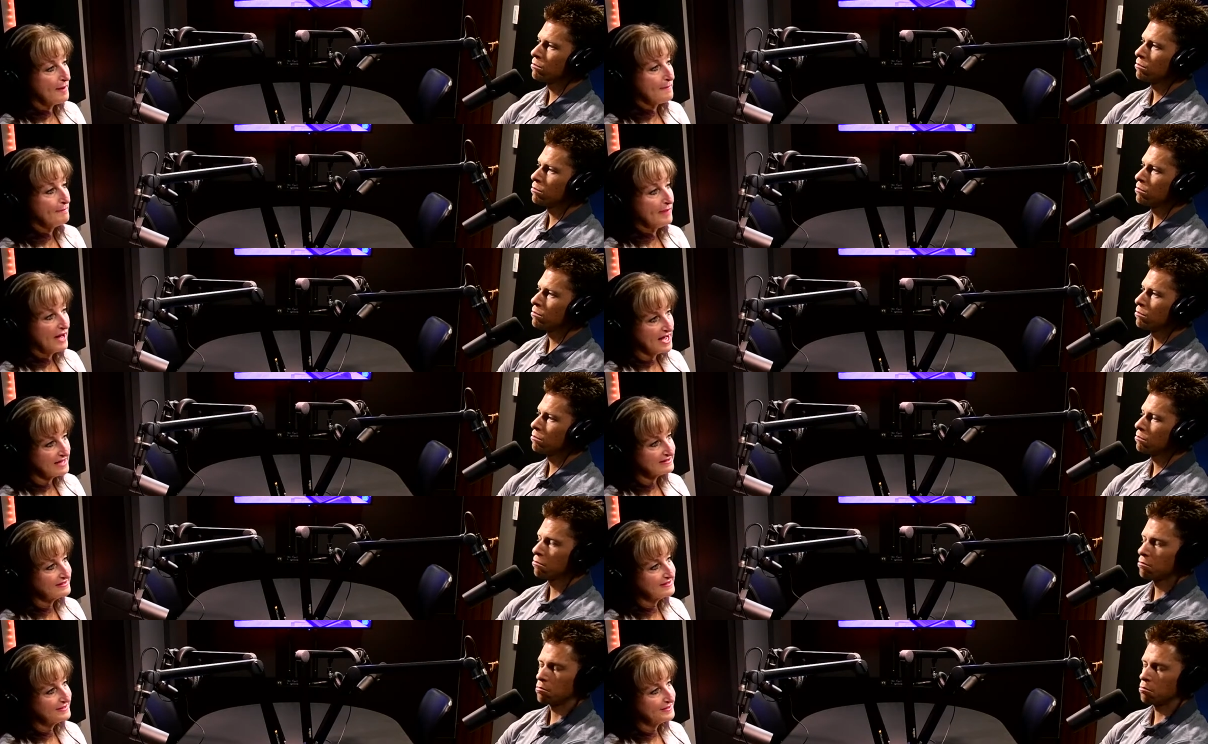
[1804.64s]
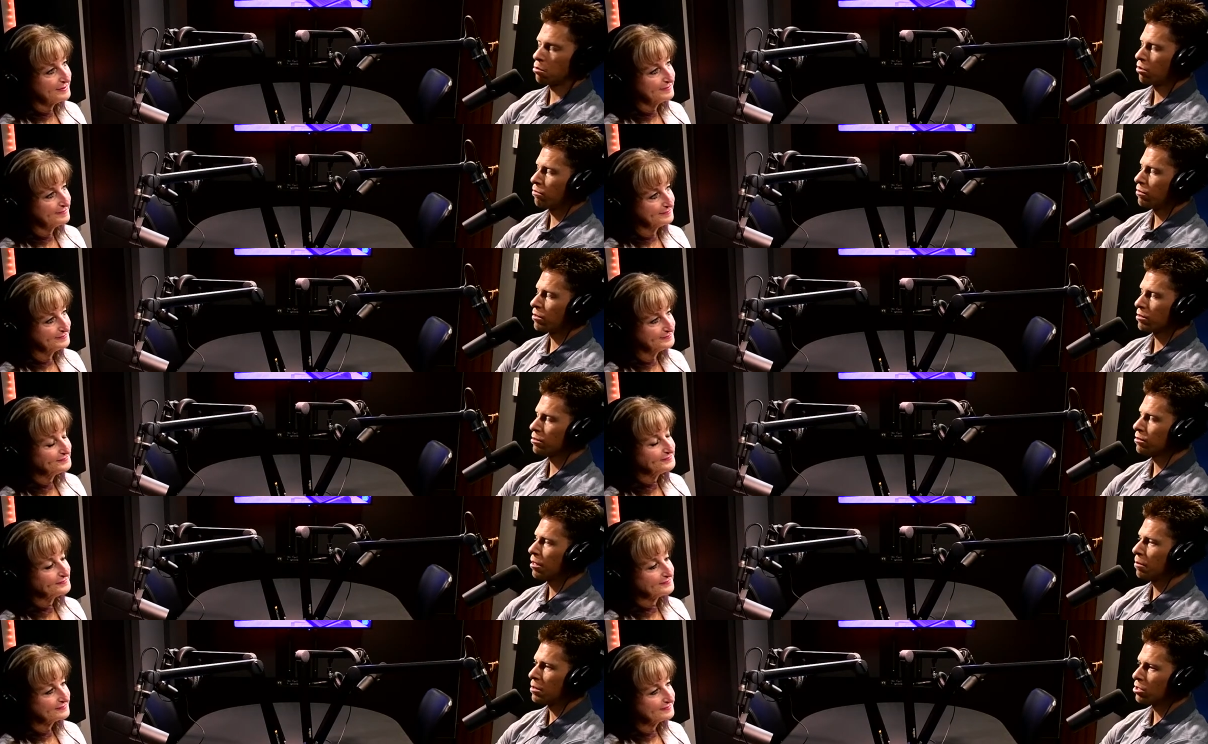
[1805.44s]
Speaker 1: them best.
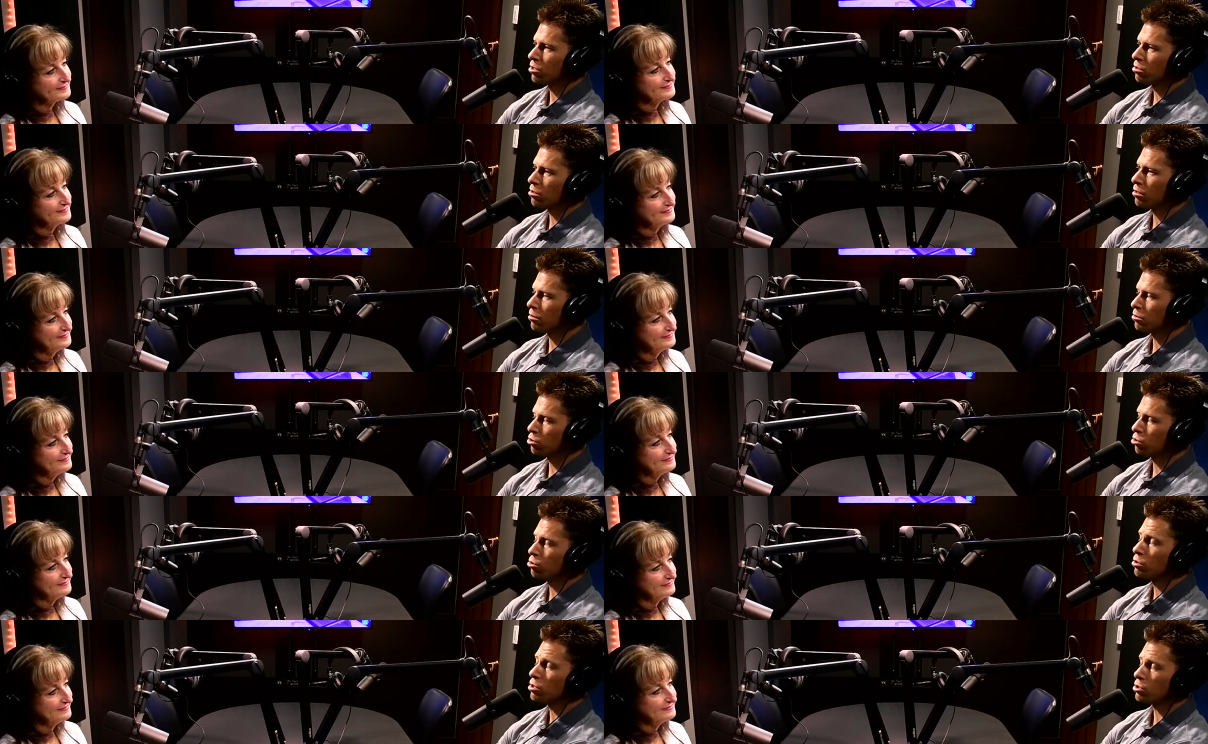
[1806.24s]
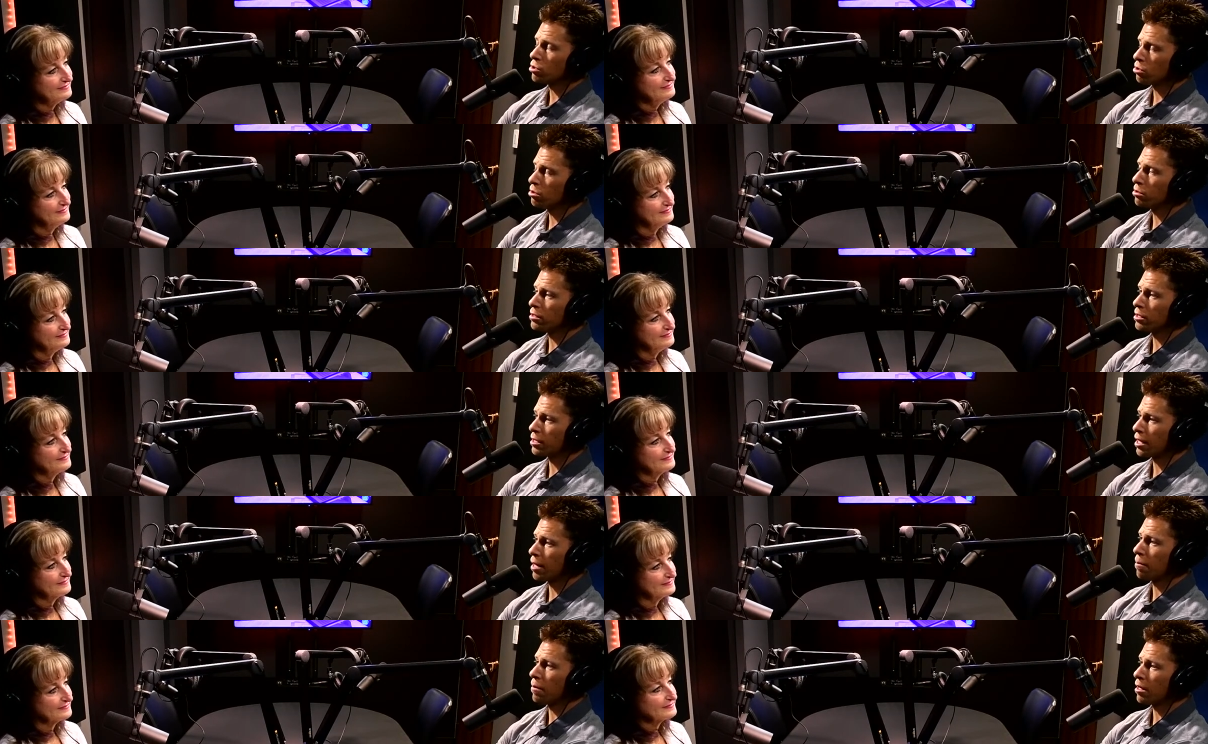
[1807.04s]
Speaker 2: Perfect. I mean, you're a true consultant in
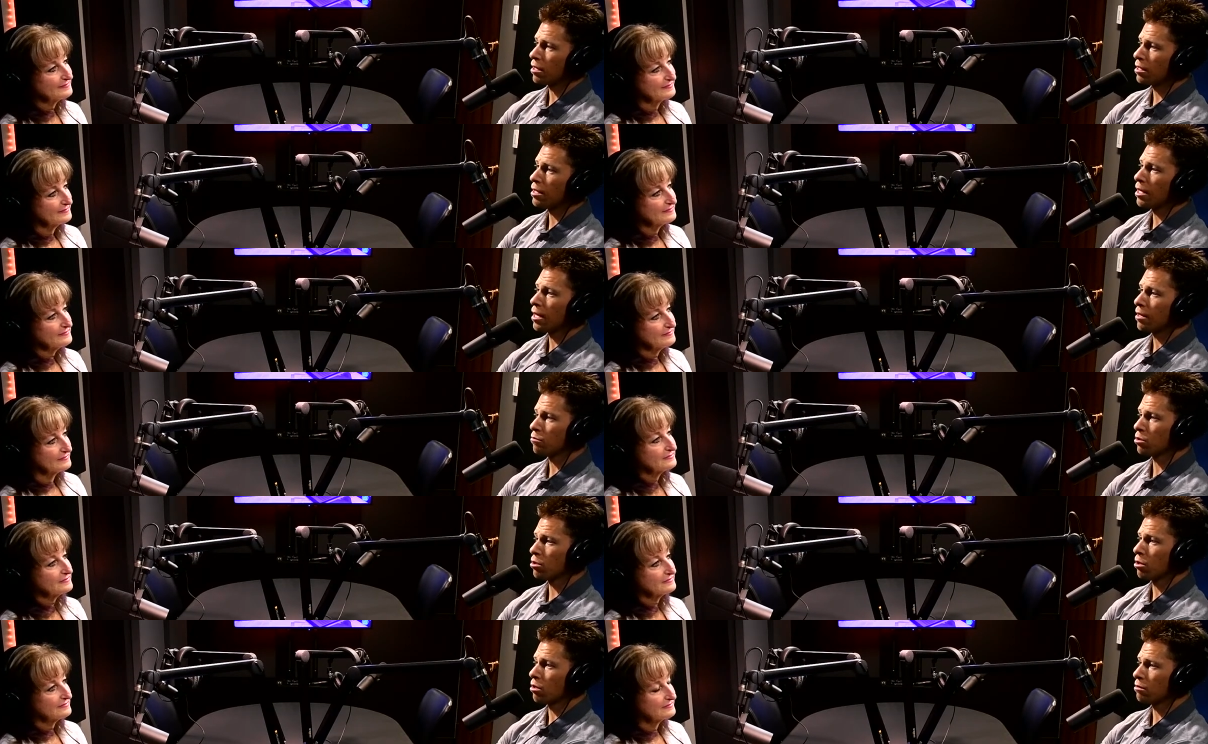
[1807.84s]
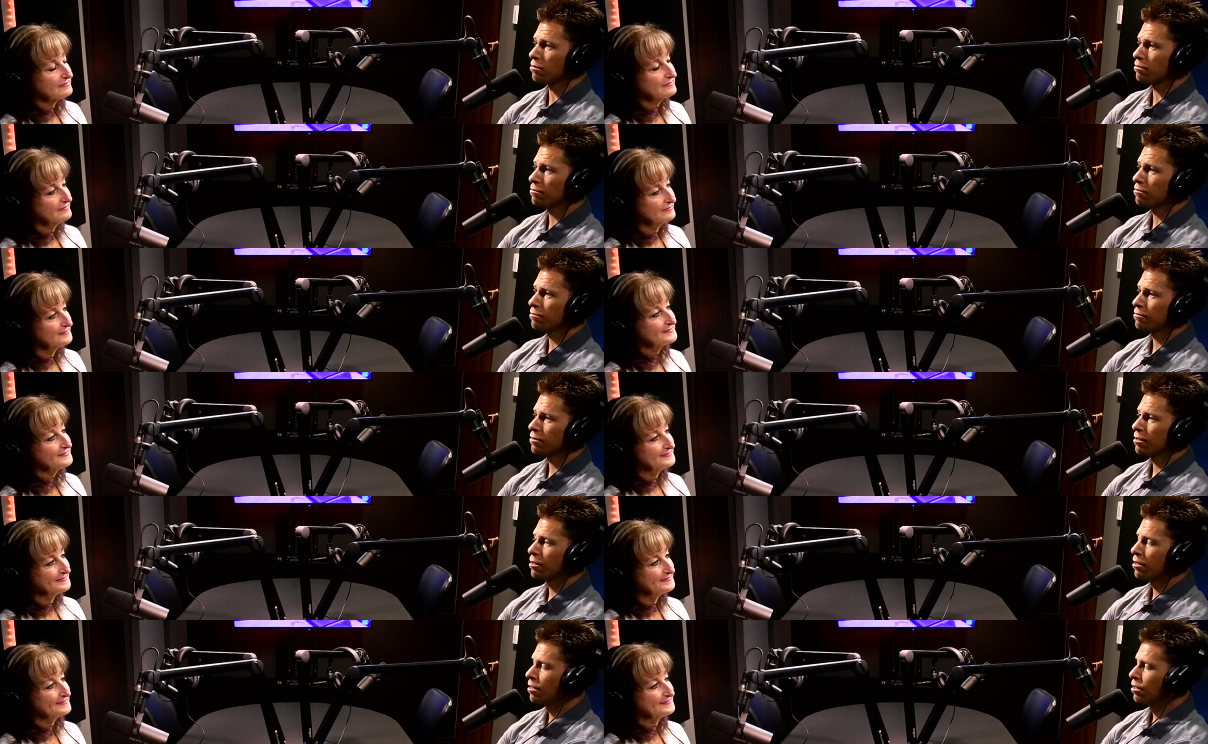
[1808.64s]
that, in that regard. Mm-hmm.
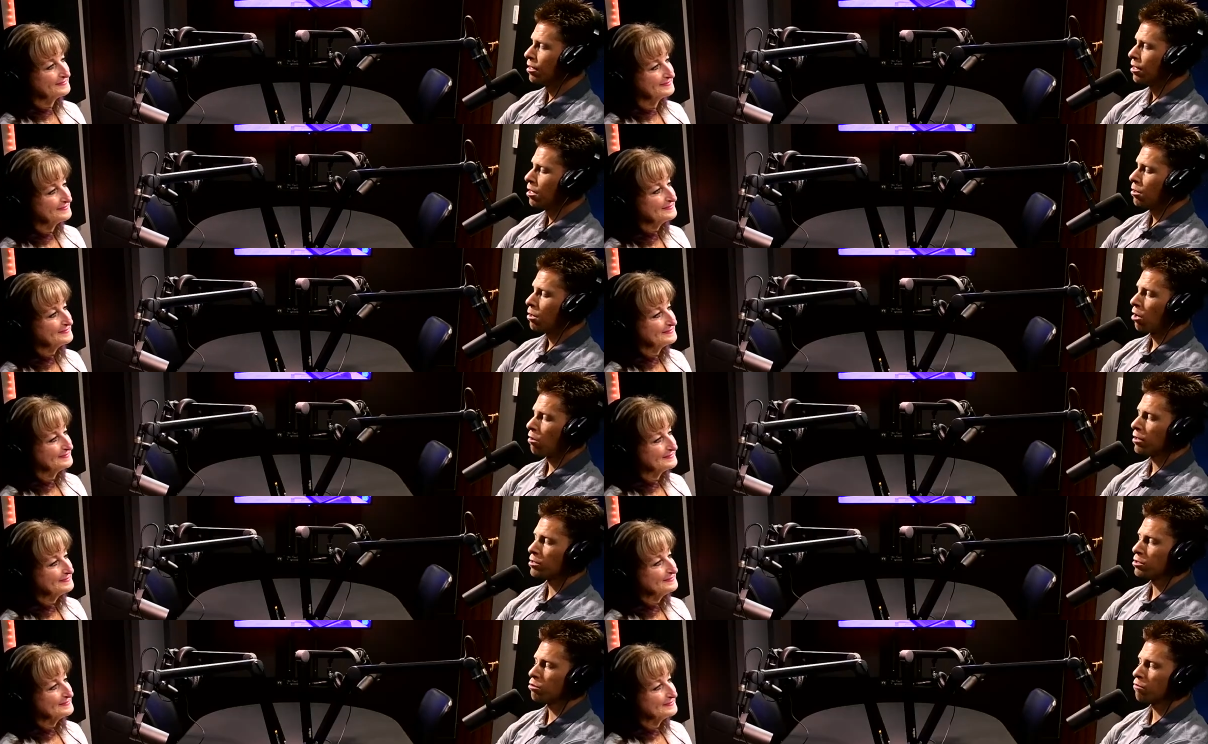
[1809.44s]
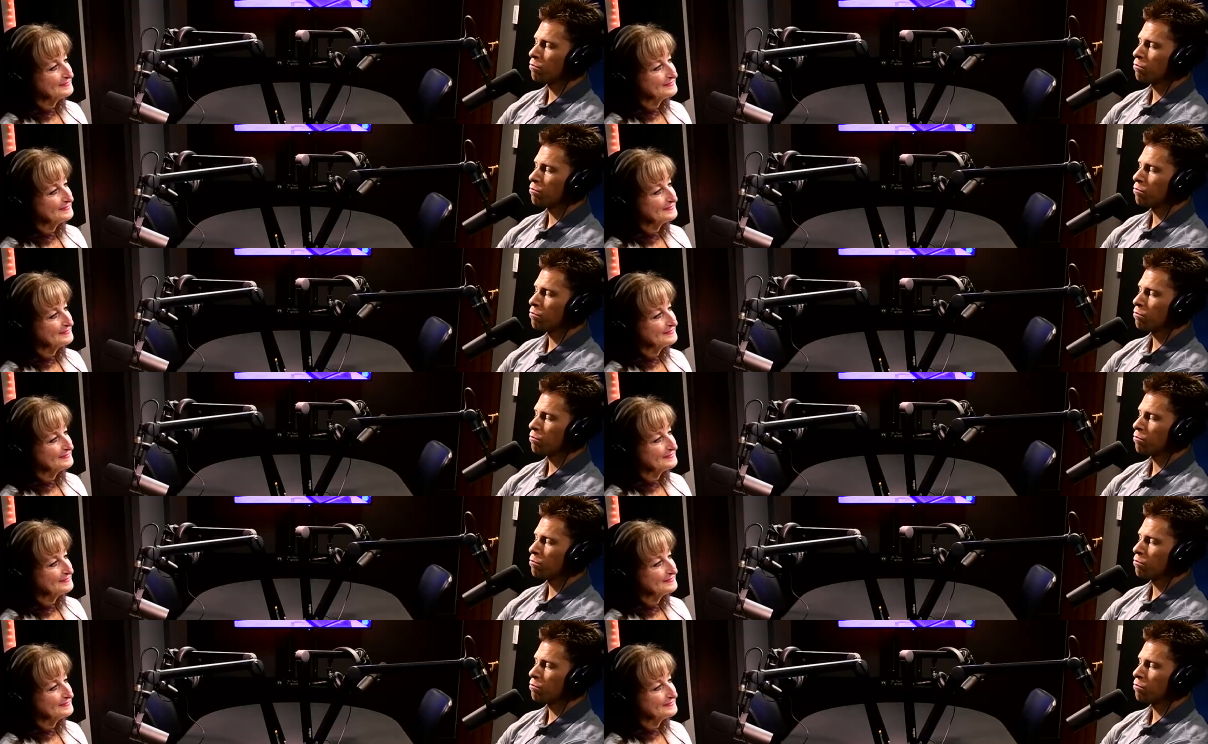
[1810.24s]
All right.